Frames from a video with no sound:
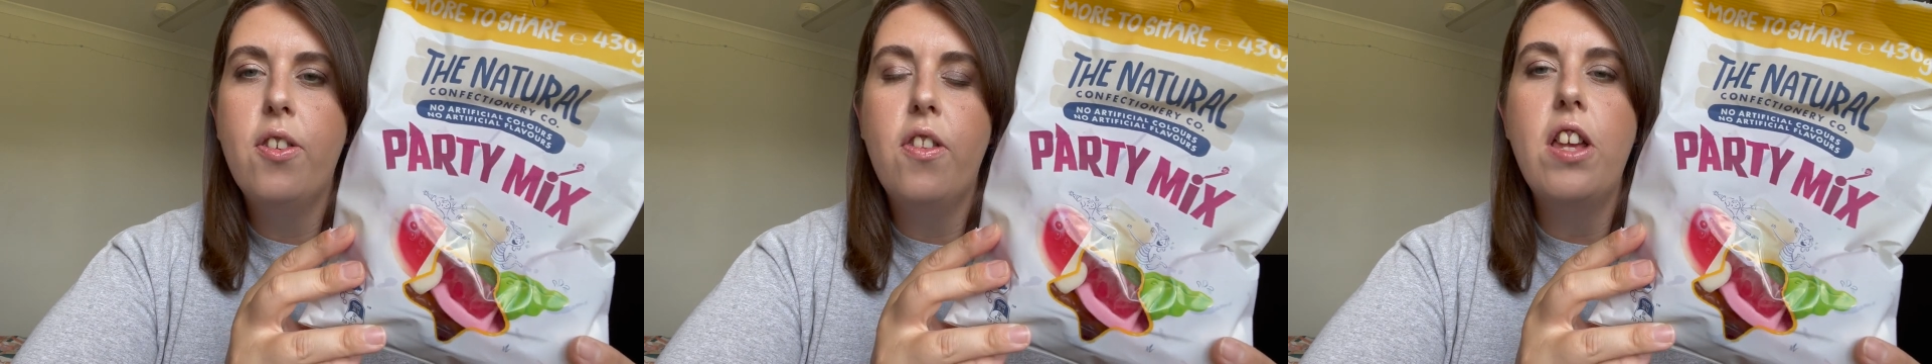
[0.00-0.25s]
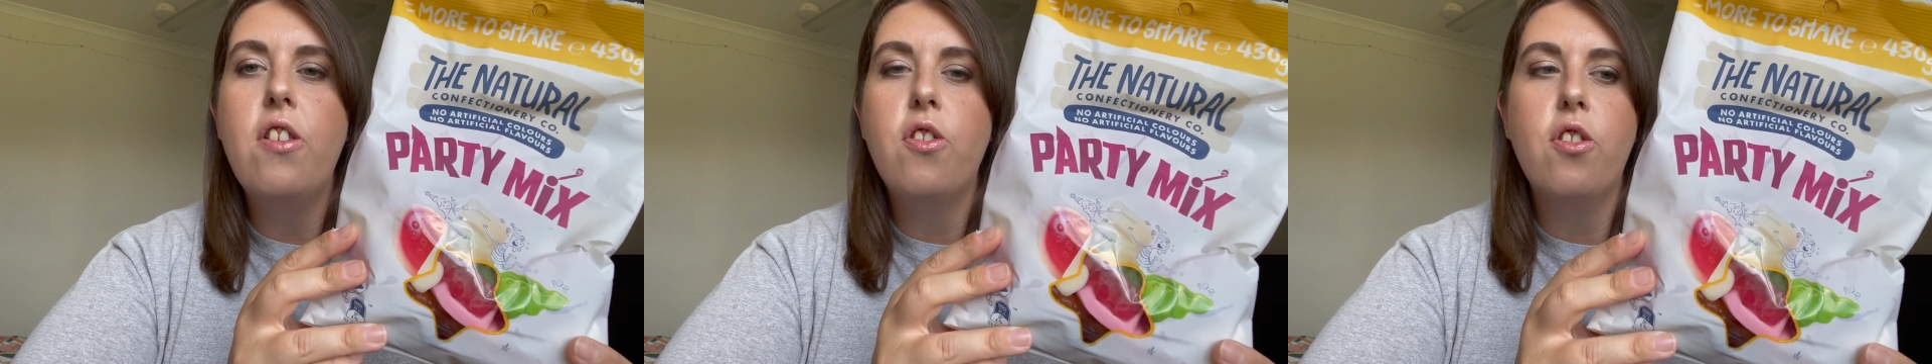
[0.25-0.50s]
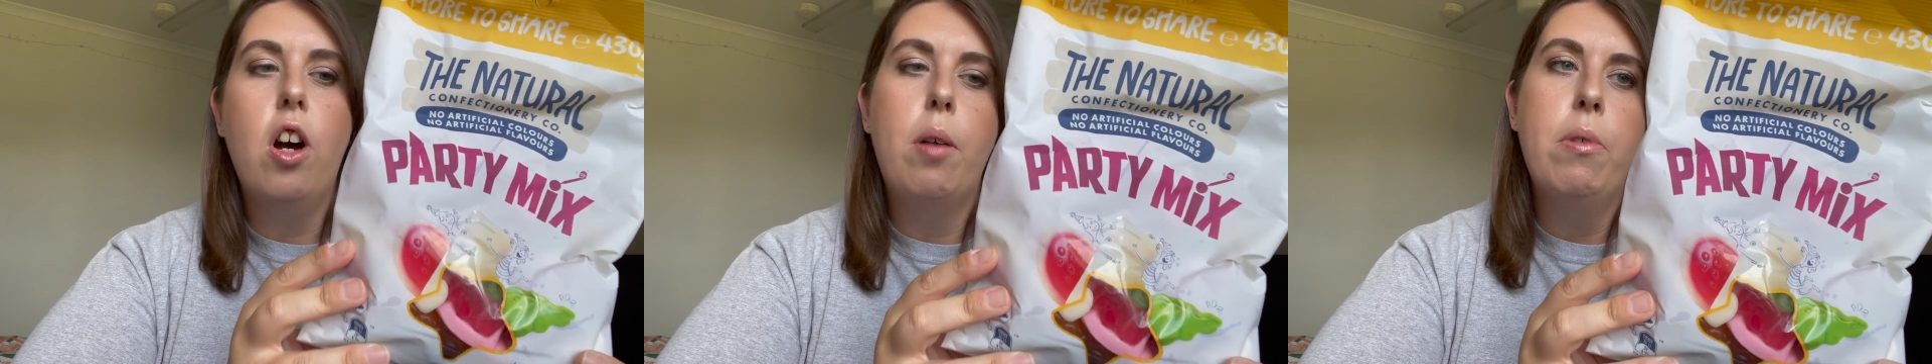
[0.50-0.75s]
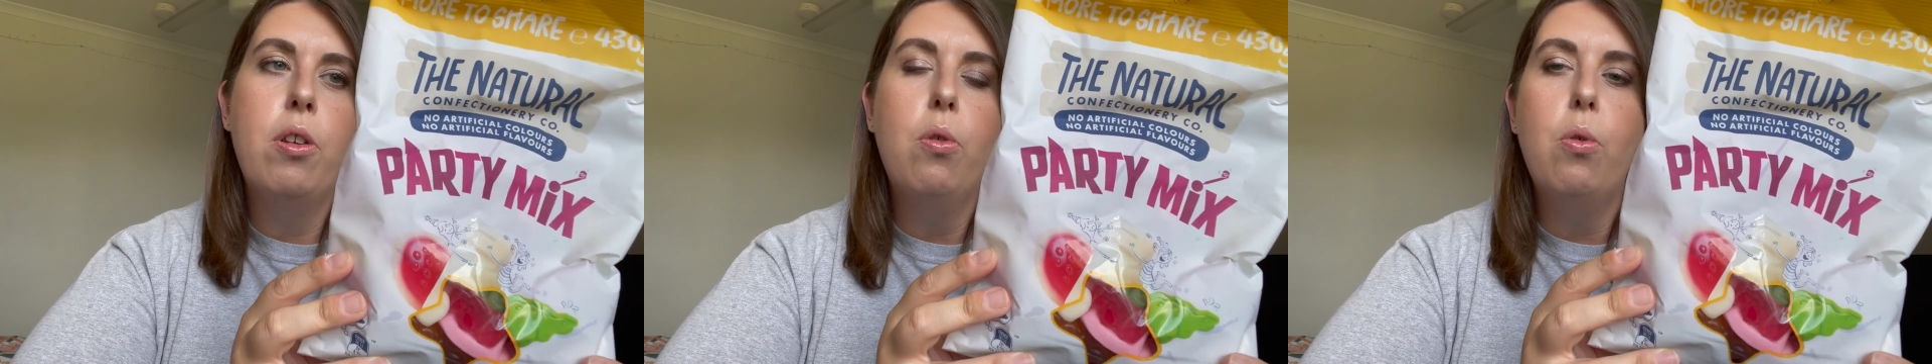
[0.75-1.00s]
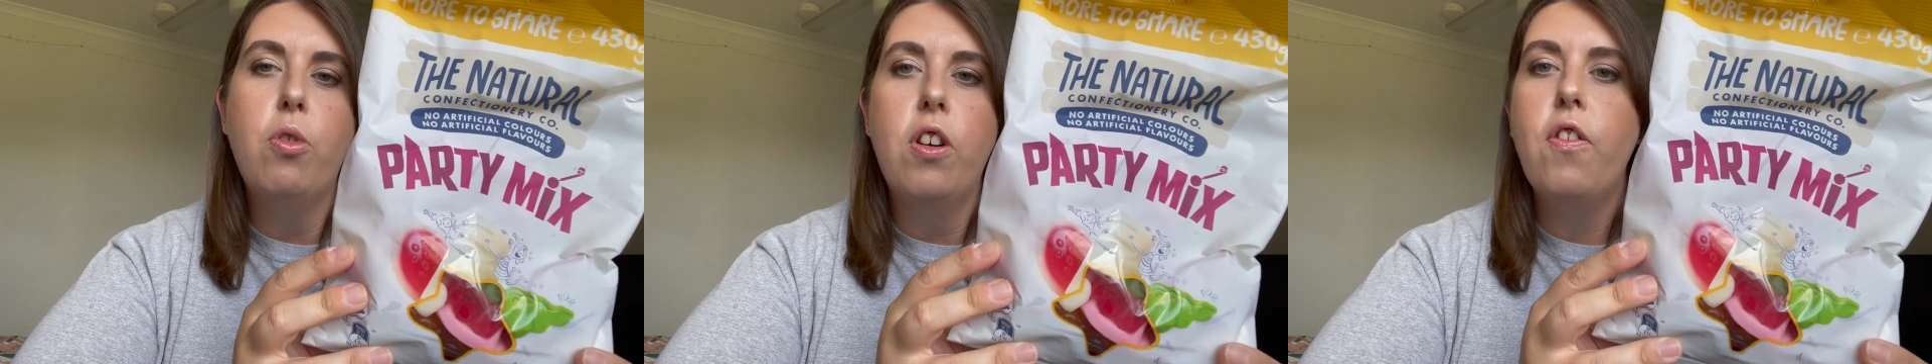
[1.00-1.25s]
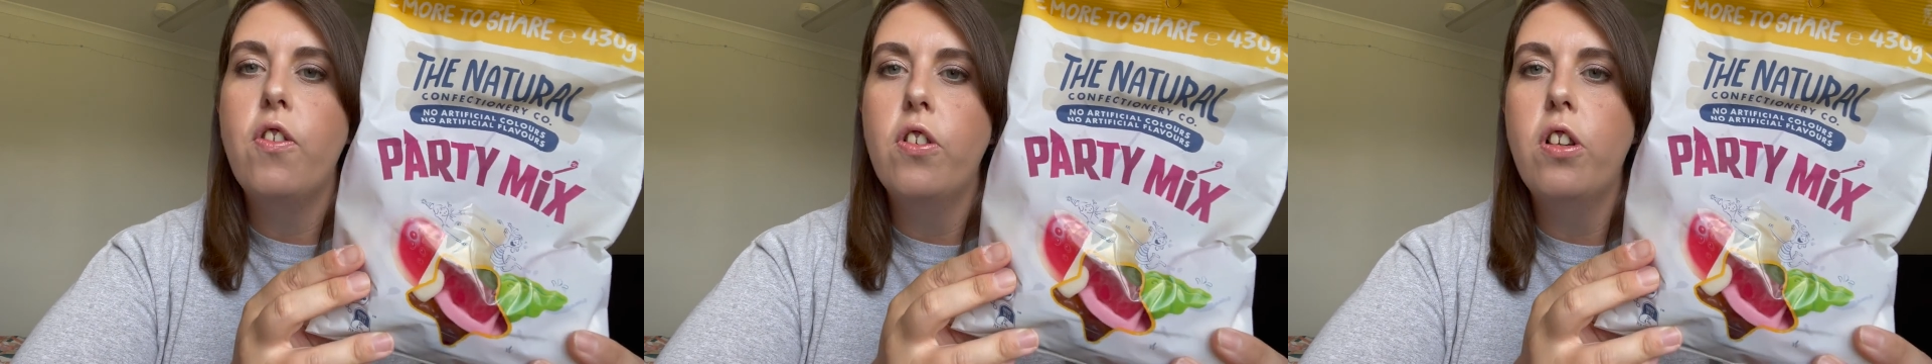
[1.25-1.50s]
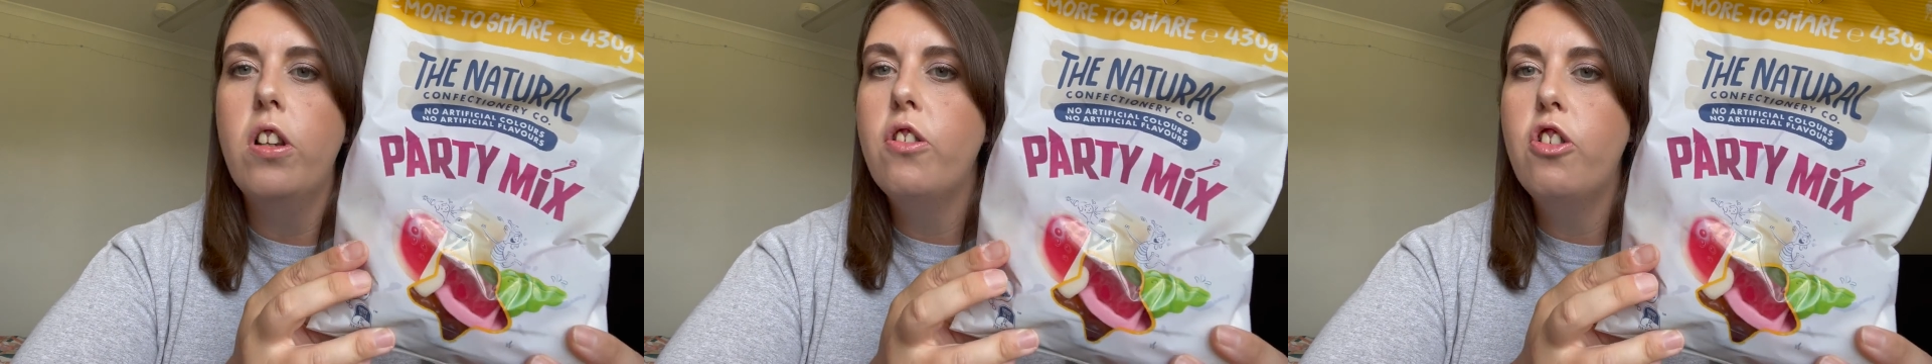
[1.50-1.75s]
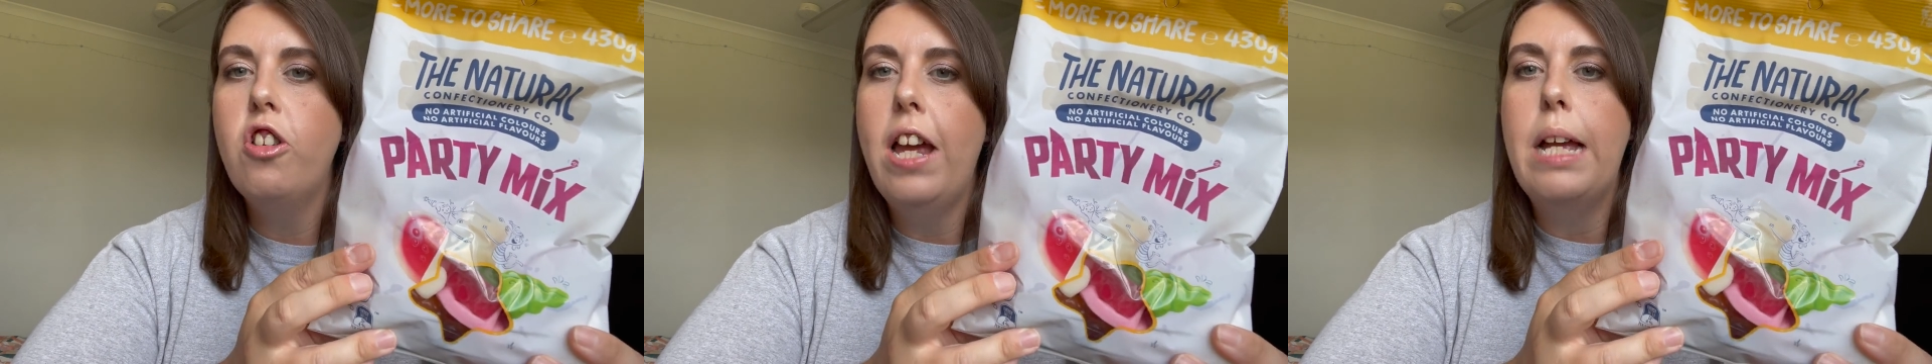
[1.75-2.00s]
So these just come in all different
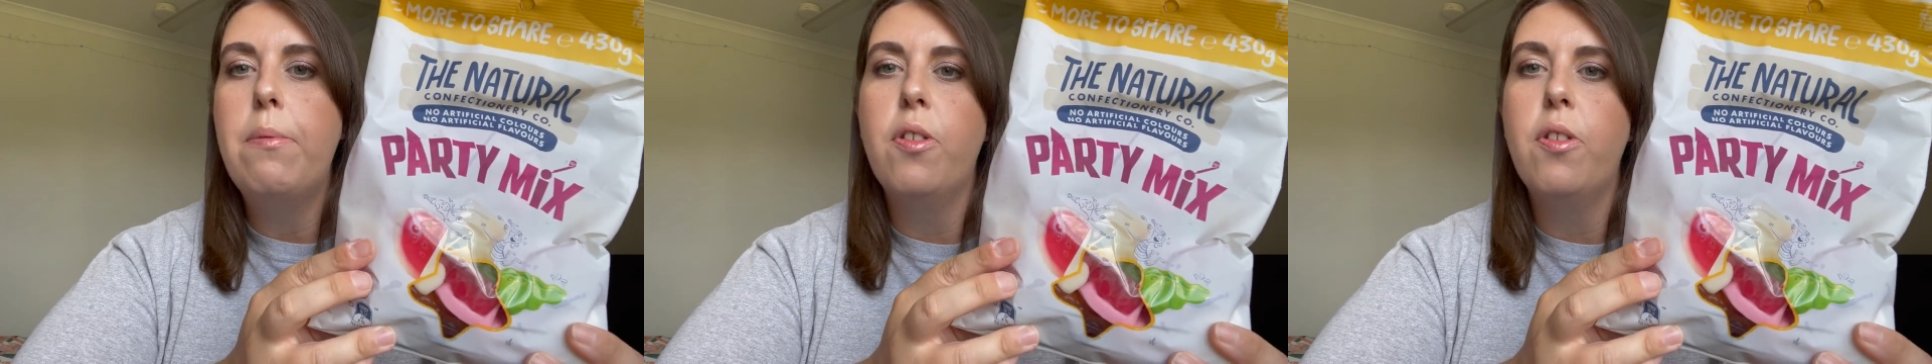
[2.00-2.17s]
shapes.